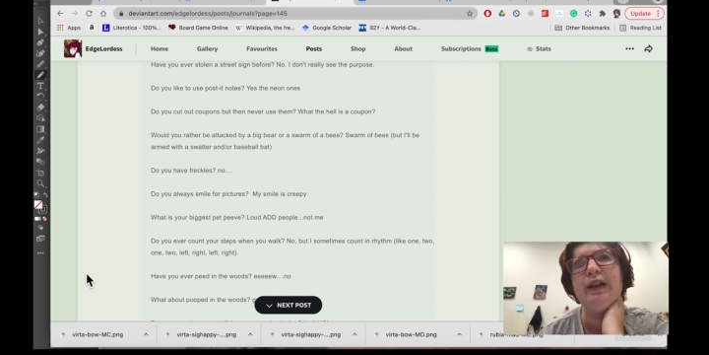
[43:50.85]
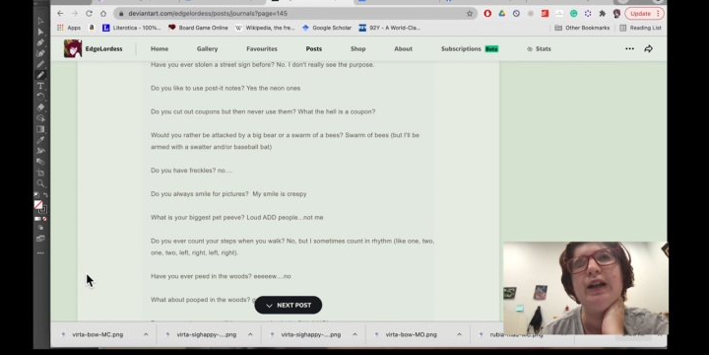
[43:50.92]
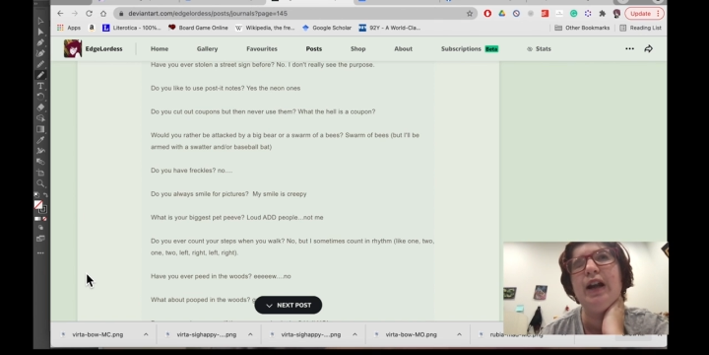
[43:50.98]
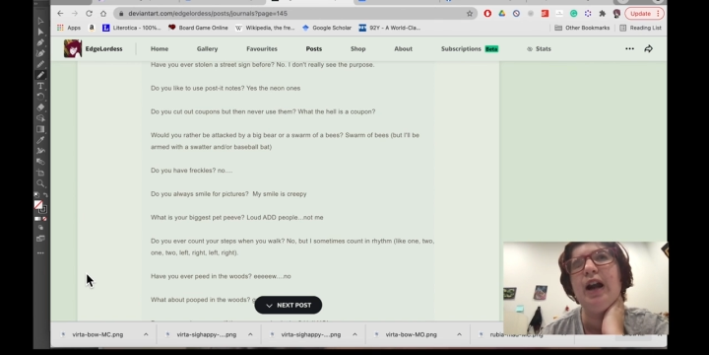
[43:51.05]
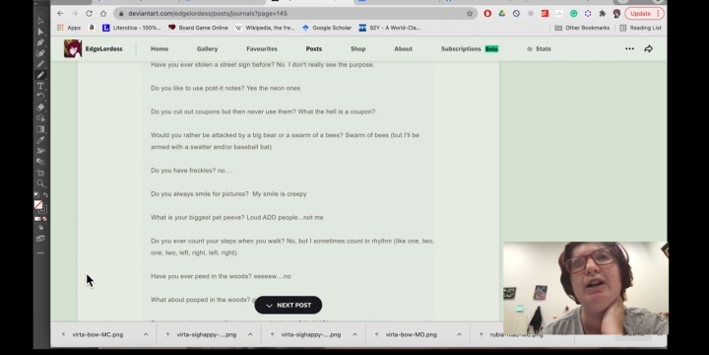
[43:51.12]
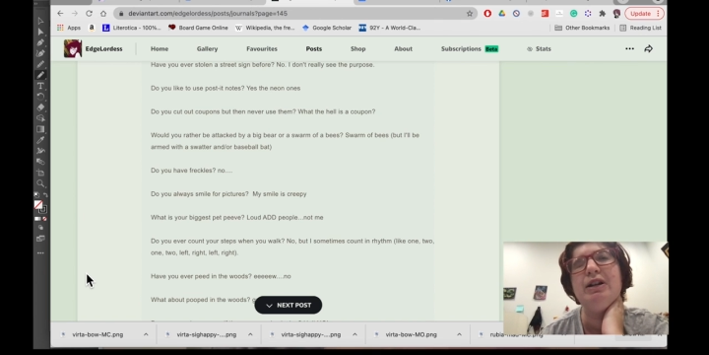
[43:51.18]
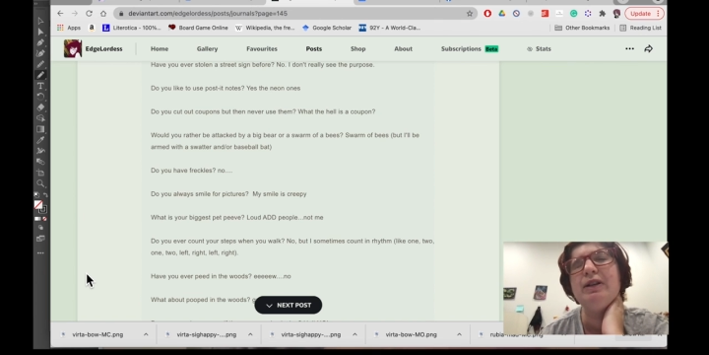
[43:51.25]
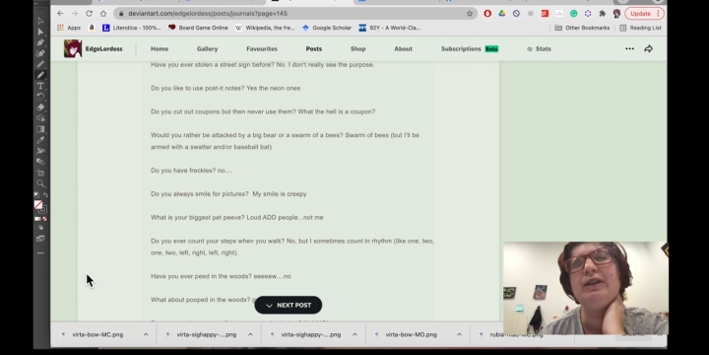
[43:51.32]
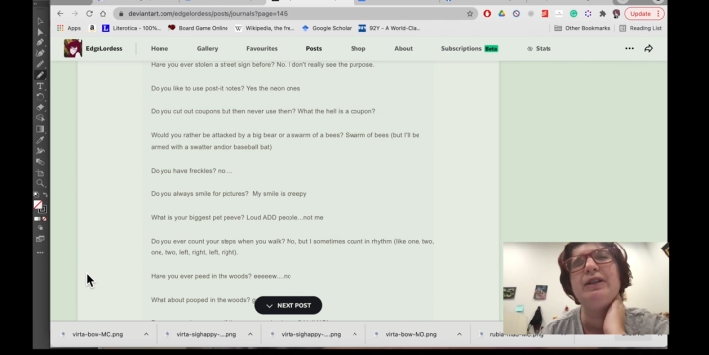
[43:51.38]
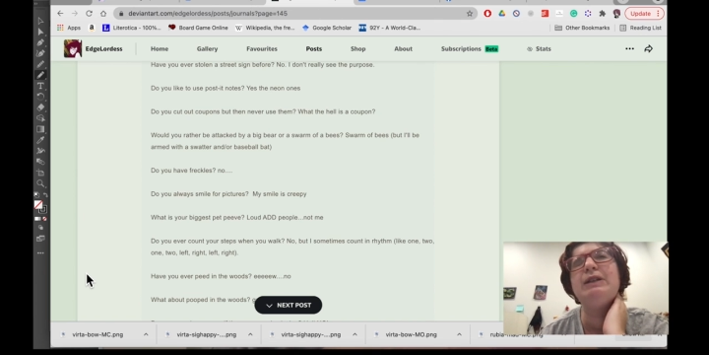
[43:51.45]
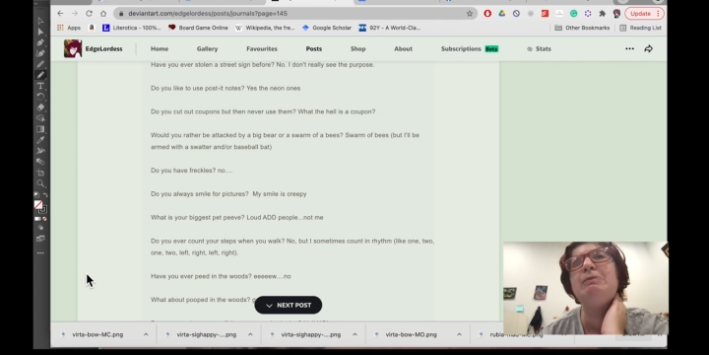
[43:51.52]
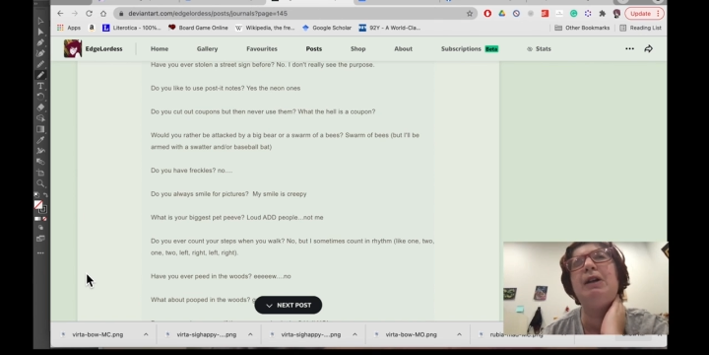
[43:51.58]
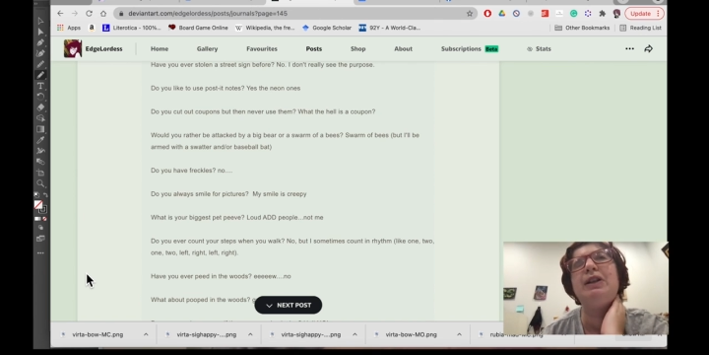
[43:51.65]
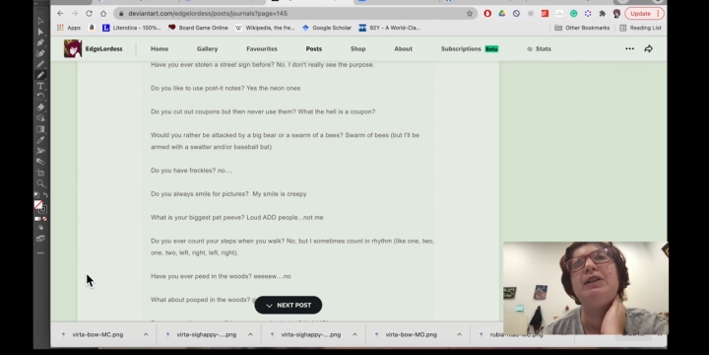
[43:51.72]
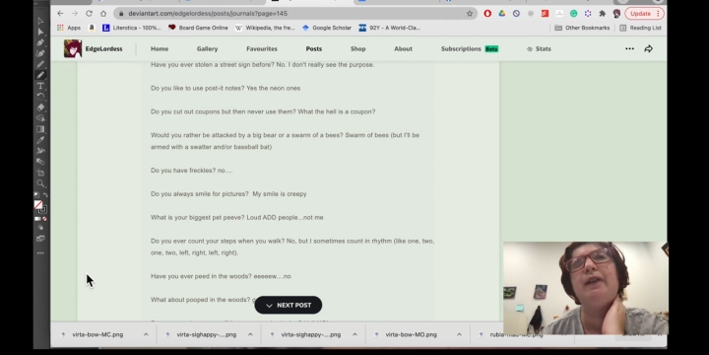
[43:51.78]
and I didn't see
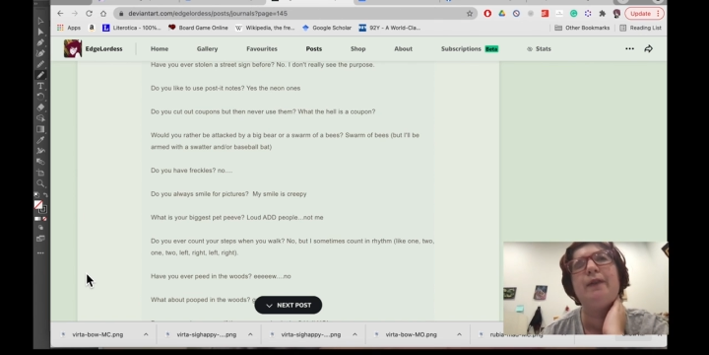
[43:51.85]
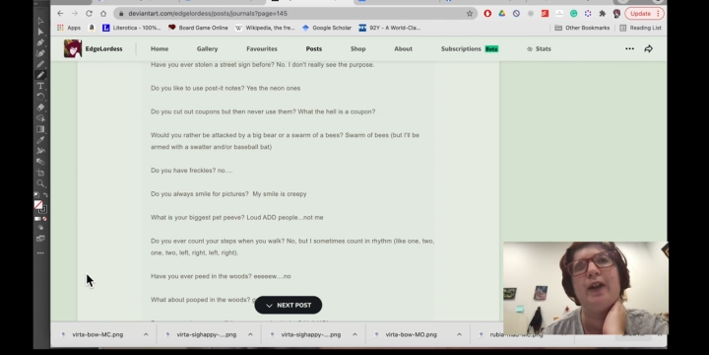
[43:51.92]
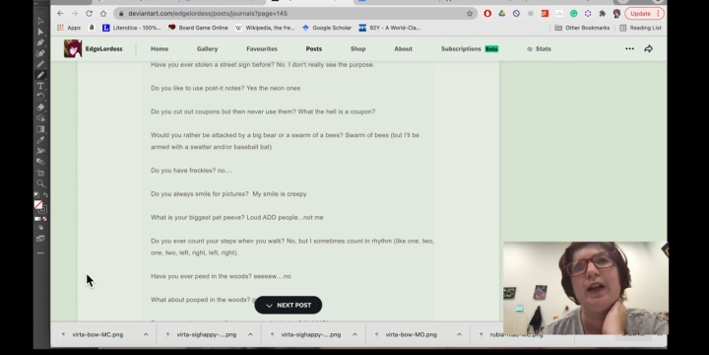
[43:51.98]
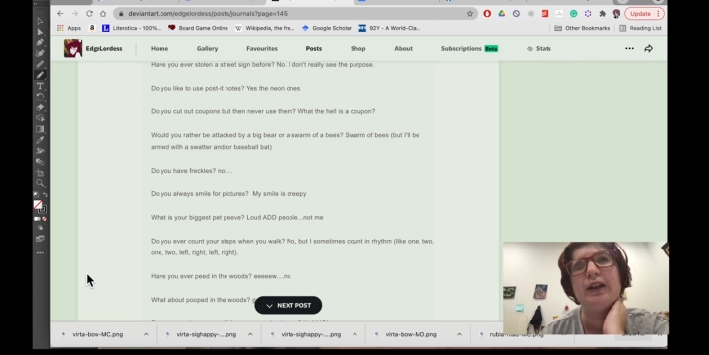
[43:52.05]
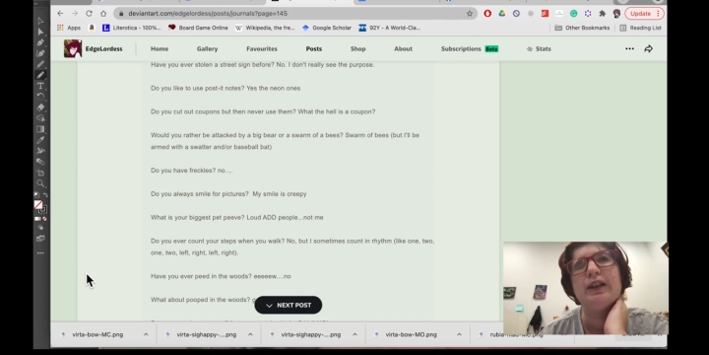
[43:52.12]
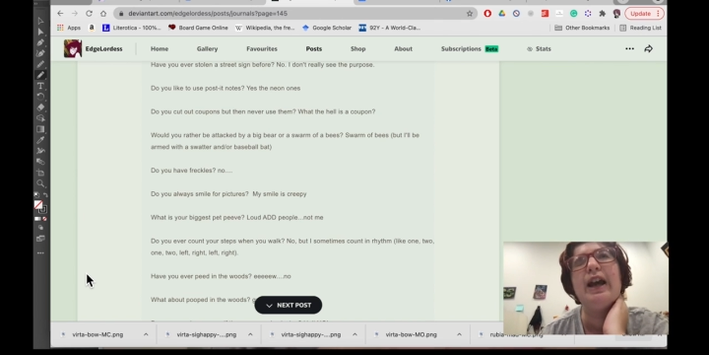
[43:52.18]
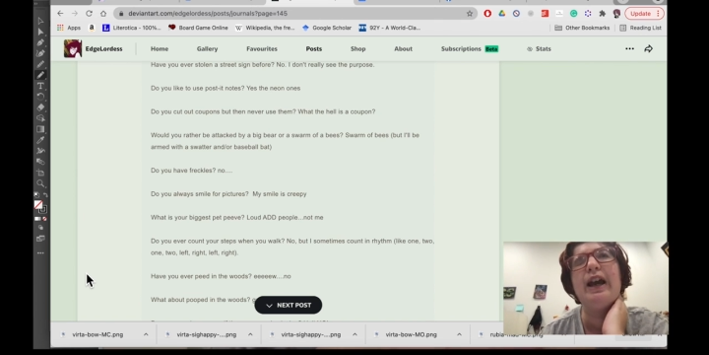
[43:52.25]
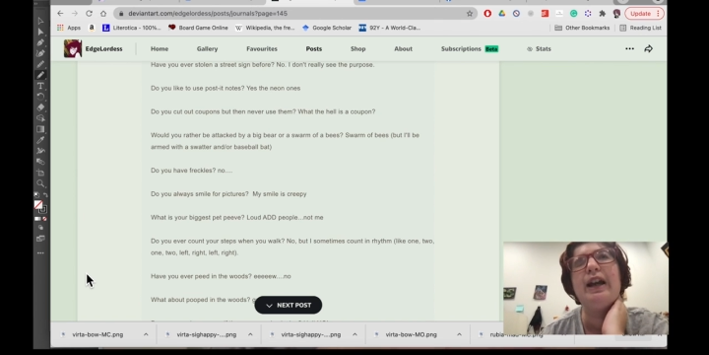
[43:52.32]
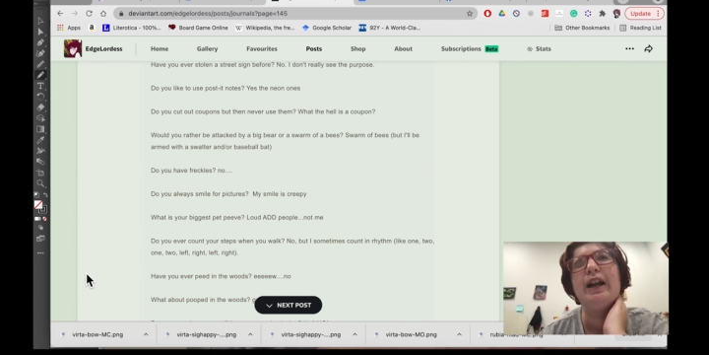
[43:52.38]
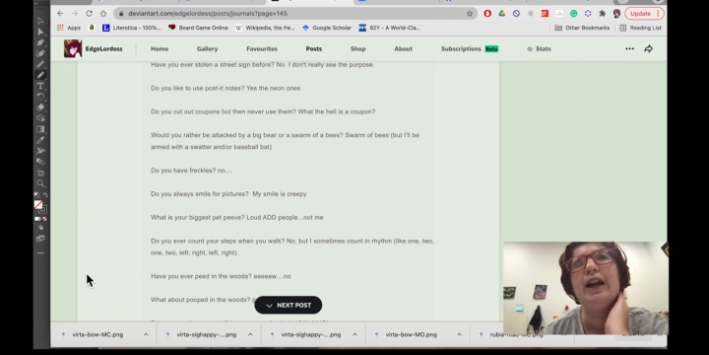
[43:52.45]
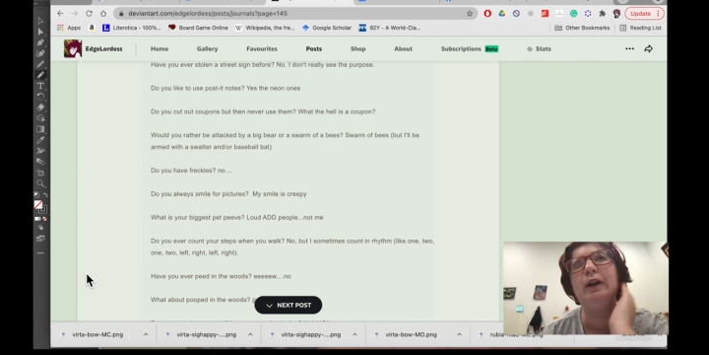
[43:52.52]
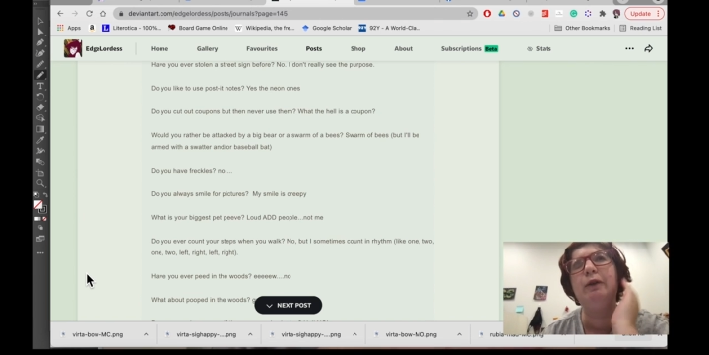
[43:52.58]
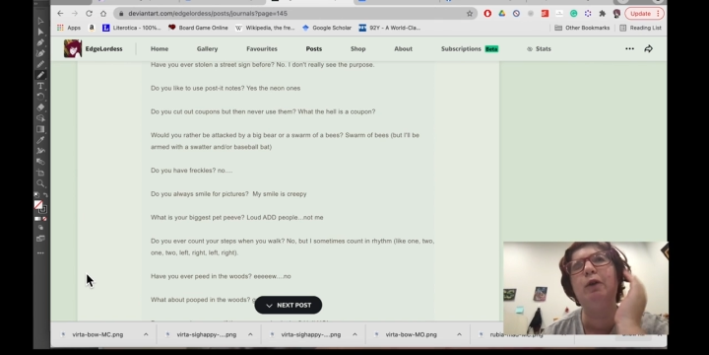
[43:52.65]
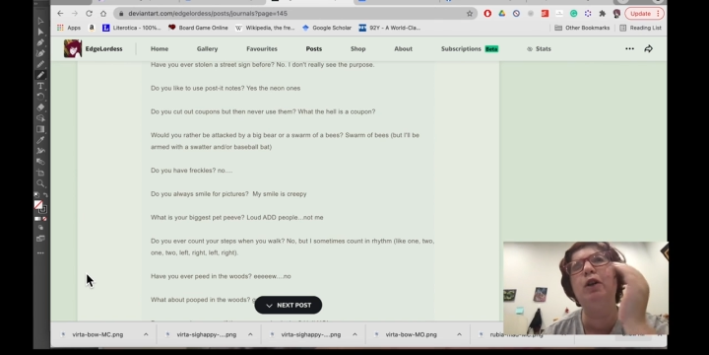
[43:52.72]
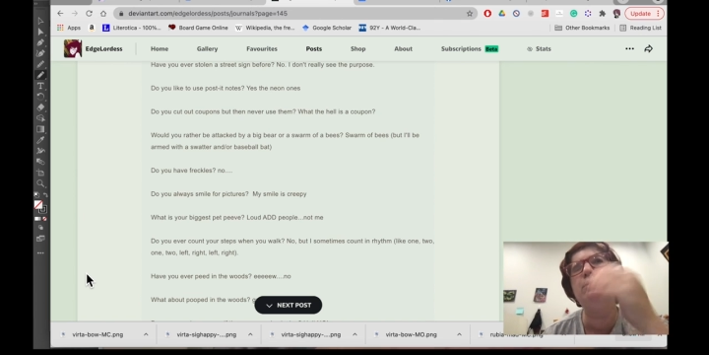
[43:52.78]
myself like that. And
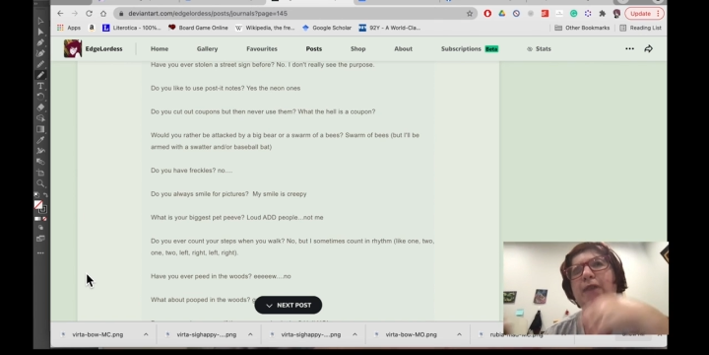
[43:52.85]
I wrote a